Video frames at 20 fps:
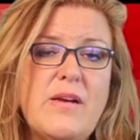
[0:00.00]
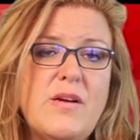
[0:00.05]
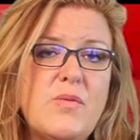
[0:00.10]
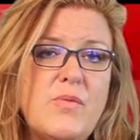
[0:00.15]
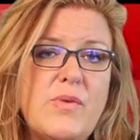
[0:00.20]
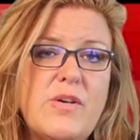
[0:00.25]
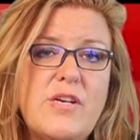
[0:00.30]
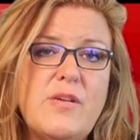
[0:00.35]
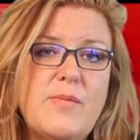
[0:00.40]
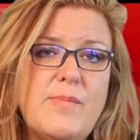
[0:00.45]
on
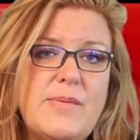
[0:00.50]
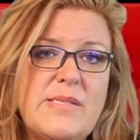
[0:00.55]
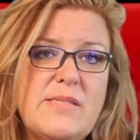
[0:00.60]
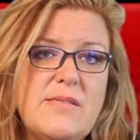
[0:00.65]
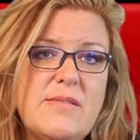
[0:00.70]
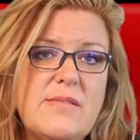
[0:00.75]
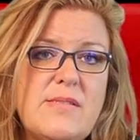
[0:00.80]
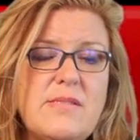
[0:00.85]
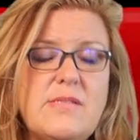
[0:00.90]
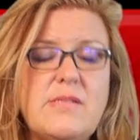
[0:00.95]
where your
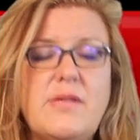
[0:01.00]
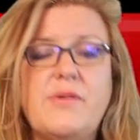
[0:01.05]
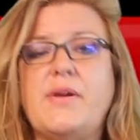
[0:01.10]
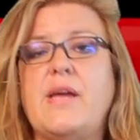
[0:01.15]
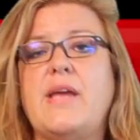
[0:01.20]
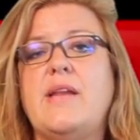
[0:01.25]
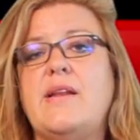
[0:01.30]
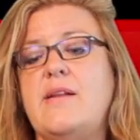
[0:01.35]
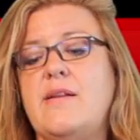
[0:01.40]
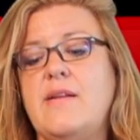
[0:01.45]
business is
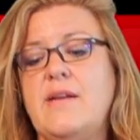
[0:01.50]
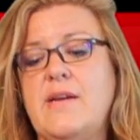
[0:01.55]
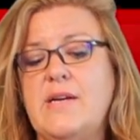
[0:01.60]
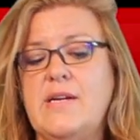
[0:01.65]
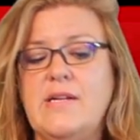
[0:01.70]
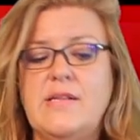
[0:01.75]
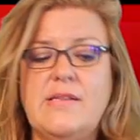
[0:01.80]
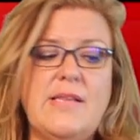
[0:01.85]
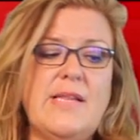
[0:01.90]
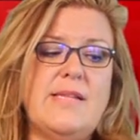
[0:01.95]
located,
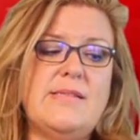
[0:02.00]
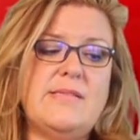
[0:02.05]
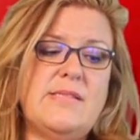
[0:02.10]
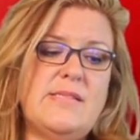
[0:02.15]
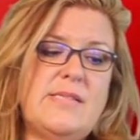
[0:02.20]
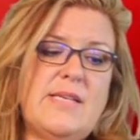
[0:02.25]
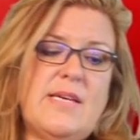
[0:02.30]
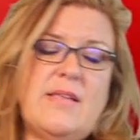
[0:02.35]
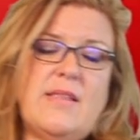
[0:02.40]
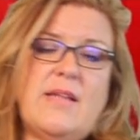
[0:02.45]
let's
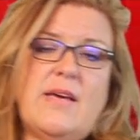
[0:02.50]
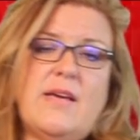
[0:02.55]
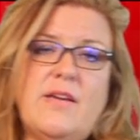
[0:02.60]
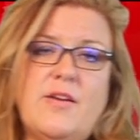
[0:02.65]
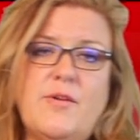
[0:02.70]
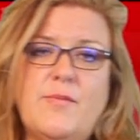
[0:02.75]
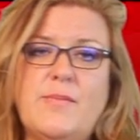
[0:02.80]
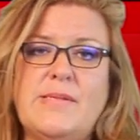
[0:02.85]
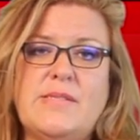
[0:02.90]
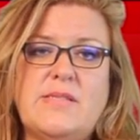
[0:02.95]
say that
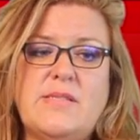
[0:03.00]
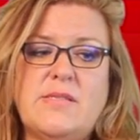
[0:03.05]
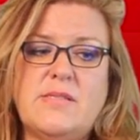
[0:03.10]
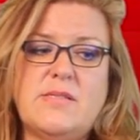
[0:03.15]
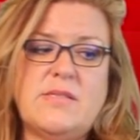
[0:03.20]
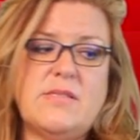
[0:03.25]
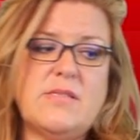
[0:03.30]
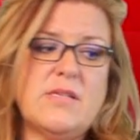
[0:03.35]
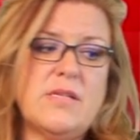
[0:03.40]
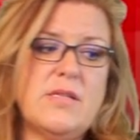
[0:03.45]
your
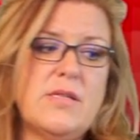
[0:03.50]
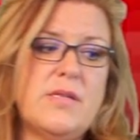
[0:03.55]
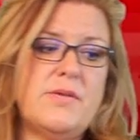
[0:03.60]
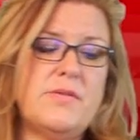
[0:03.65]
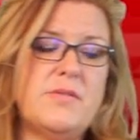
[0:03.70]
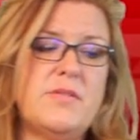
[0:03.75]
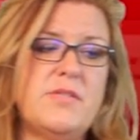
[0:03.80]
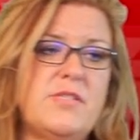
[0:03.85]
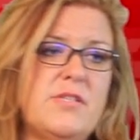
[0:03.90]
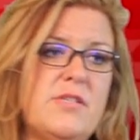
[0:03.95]
business is
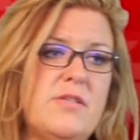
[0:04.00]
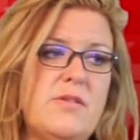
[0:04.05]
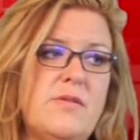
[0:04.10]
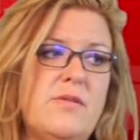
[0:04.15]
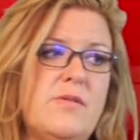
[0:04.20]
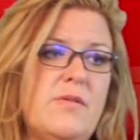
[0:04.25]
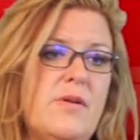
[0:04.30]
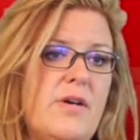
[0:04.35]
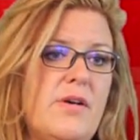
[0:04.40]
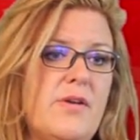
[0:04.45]
close
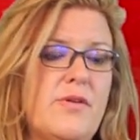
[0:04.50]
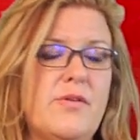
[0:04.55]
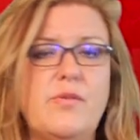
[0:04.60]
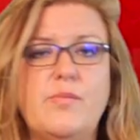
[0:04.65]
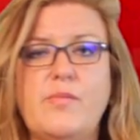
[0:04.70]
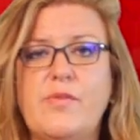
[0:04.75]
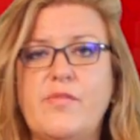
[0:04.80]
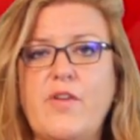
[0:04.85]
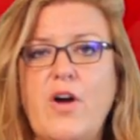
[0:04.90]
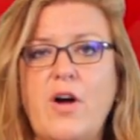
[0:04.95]
to a
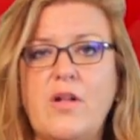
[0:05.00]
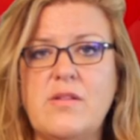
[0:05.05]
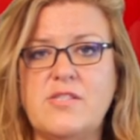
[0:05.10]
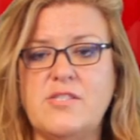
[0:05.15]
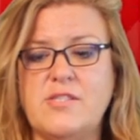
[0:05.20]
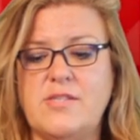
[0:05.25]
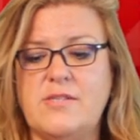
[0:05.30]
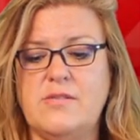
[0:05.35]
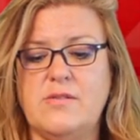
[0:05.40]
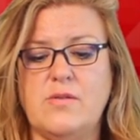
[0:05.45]
group of
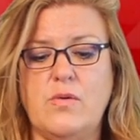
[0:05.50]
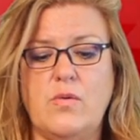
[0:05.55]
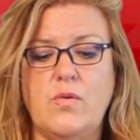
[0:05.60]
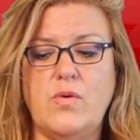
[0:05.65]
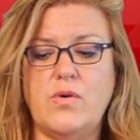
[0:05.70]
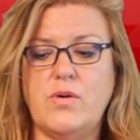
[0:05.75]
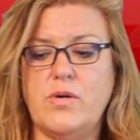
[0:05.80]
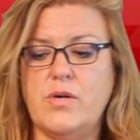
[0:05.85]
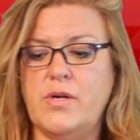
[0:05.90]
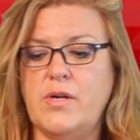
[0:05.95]
colleges
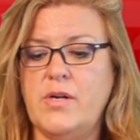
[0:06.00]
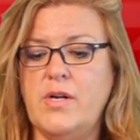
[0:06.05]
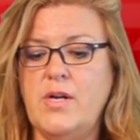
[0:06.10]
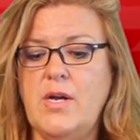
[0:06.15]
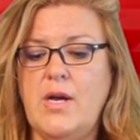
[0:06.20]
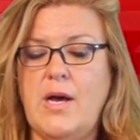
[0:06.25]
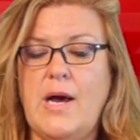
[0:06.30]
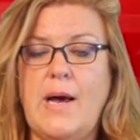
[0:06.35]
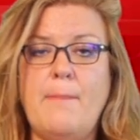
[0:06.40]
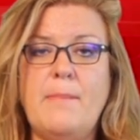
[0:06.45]
or
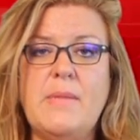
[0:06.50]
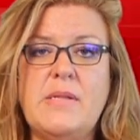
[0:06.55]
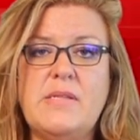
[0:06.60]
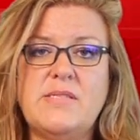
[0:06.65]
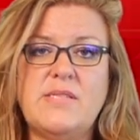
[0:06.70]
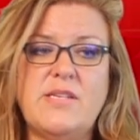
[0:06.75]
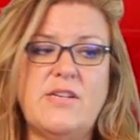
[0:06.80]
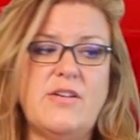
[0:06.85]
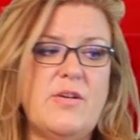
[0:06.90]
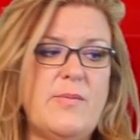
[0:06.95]
a
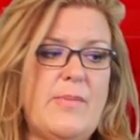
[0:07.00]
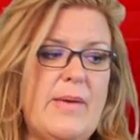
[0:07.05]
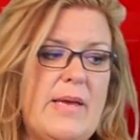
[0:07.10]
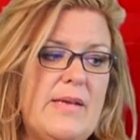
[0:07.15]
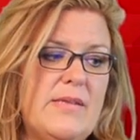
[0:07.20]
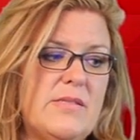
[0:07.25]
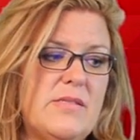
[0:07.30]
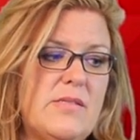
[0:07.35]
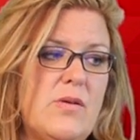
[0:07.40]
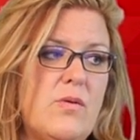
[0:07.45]
military
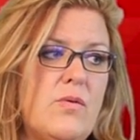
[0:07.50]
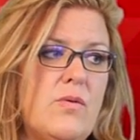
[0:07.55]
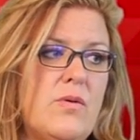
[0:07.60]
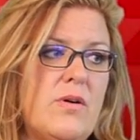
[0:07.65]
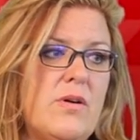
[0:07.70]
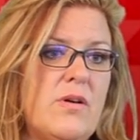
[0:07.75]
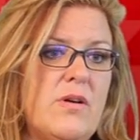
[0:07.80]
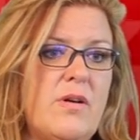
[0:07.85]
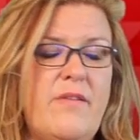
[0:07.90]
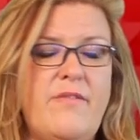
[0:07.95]
base
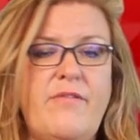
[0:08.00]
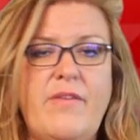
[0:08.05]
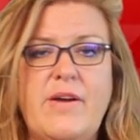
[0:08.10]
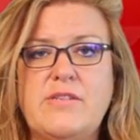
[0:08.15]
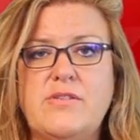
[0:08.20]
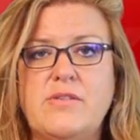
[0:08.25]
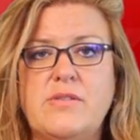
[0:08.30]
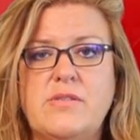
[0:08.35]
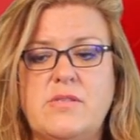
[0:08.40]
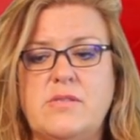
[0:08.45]
or a
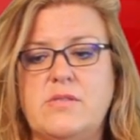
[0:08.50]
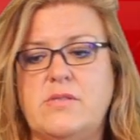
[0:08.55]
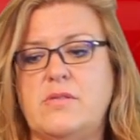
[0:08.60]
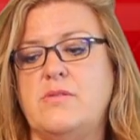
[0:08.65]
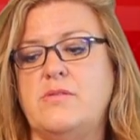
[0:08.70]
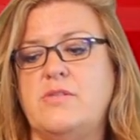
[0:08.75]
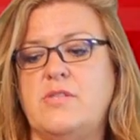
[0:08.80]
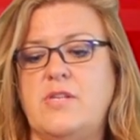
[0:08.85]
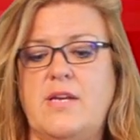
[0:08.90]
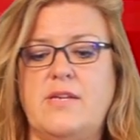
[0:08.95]
veterans
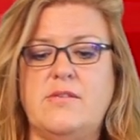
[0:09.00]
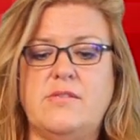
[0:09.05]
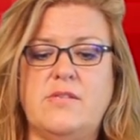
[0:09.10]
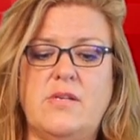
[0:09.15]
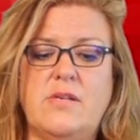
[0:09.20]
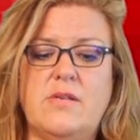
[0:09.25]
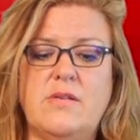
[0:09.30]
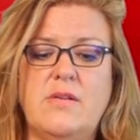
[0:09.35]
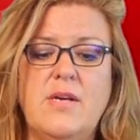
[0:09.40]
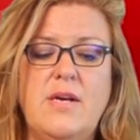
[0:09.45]

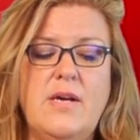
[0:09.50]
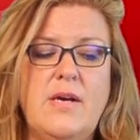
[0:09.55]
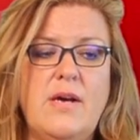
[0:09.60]
association